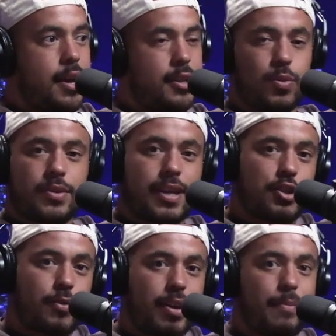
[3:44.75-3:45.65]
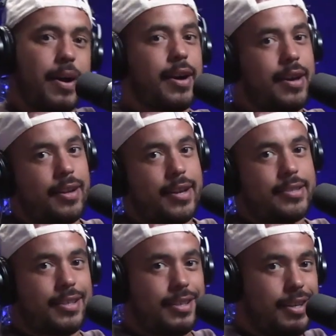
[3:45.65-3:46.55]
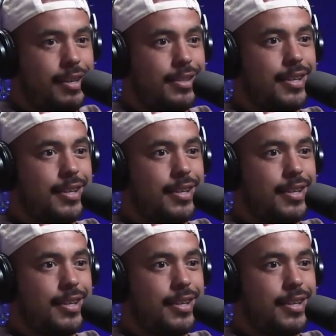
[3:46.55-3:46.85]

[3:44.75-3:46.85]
into a saturated market like Sydney,